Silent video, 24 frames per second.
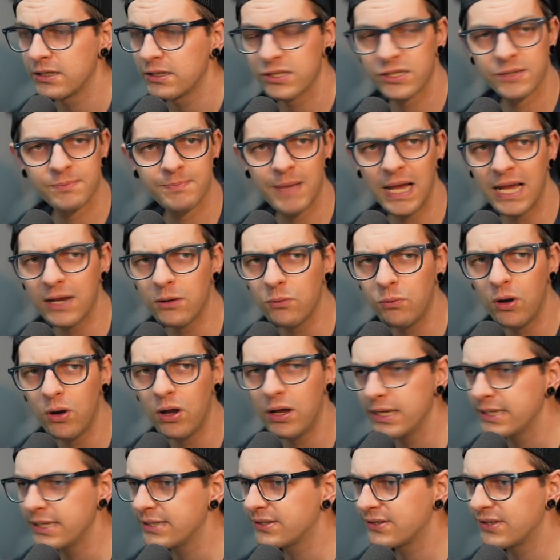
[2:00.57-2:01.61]

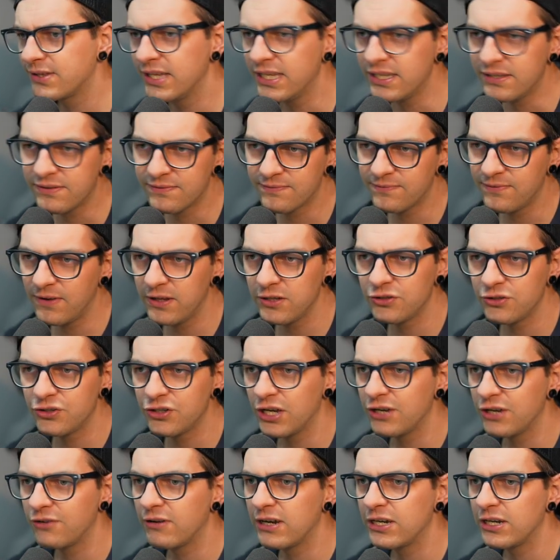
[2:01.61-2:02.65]
spec-wise, this fun
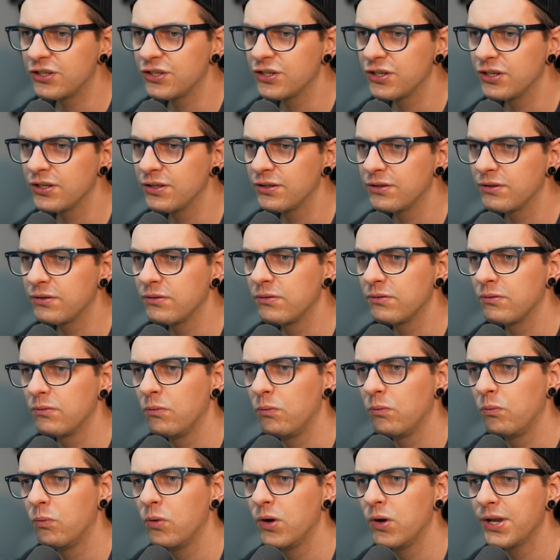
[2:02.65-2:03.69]
generation
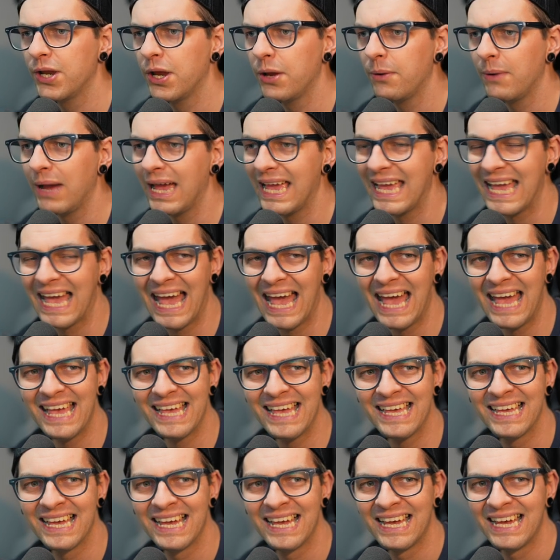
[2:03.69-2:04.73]

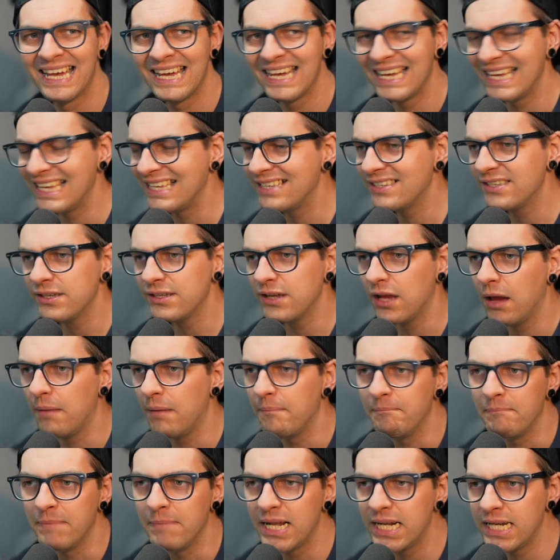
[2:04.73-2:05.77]
108A isn't a
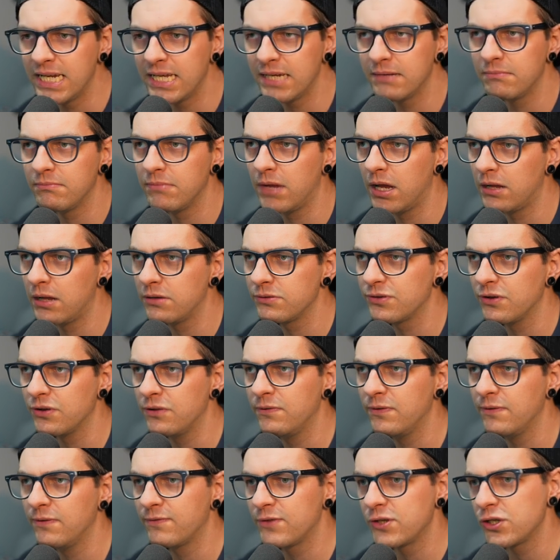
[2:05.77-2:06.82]
million miles
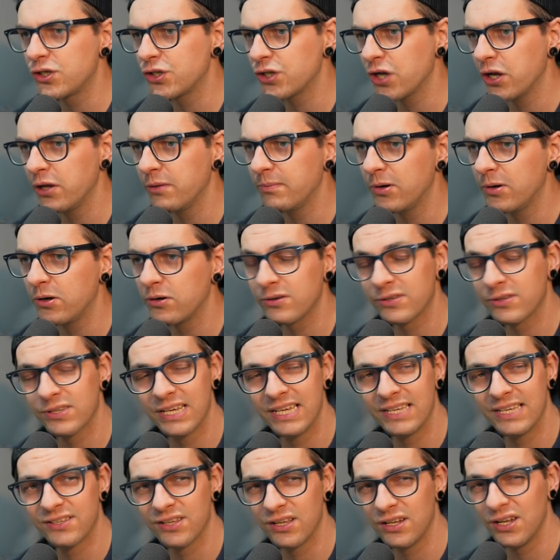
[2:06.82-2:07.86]
off of the Showbox.
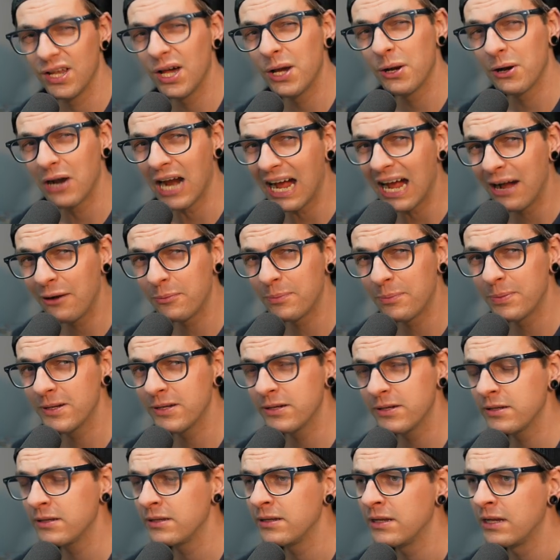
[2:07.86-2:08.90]
It's a lower
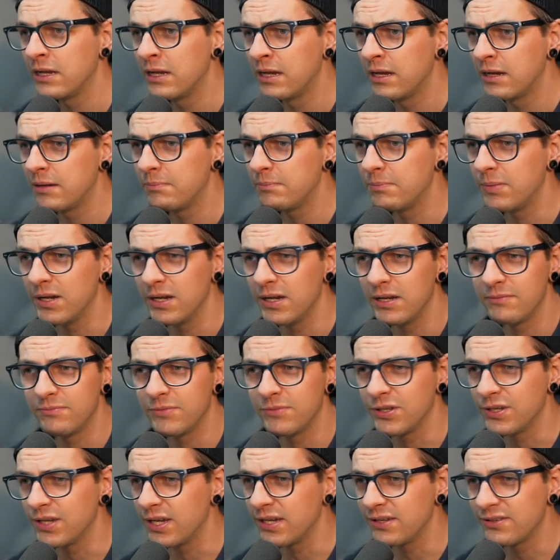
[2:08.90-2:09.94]
output, but,
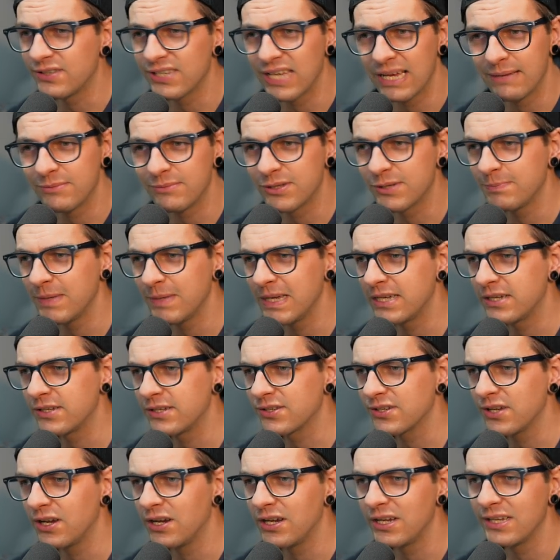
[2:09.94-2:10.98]
you know, same speaker
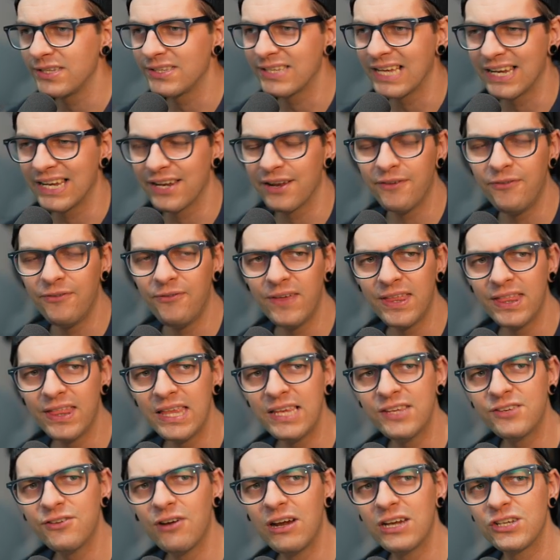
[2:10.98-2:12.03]
size. And I think
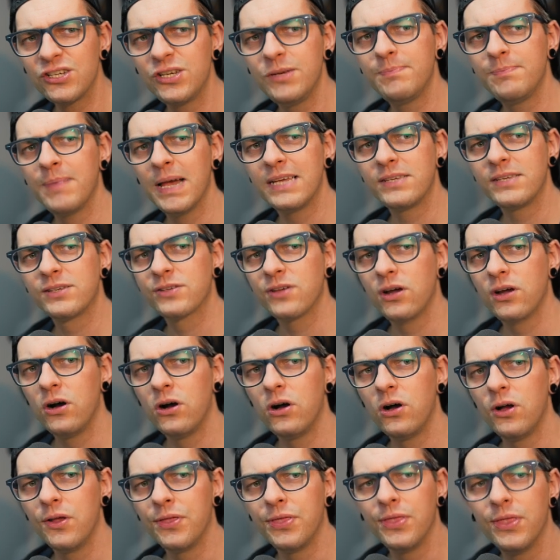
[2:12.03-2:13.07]
these are actually based
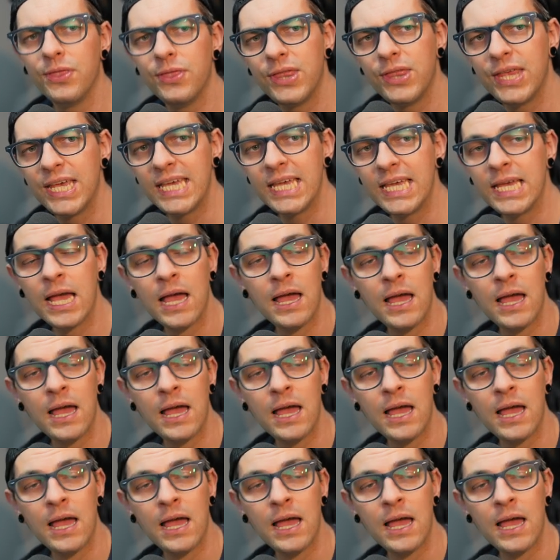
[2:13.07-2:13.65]
on the